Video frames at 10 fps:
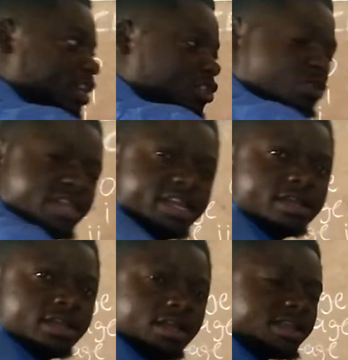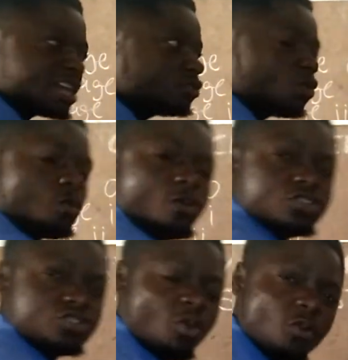to the lateral walls
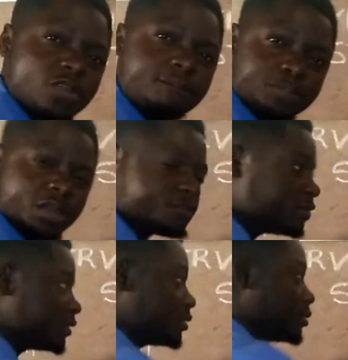of the pelvis.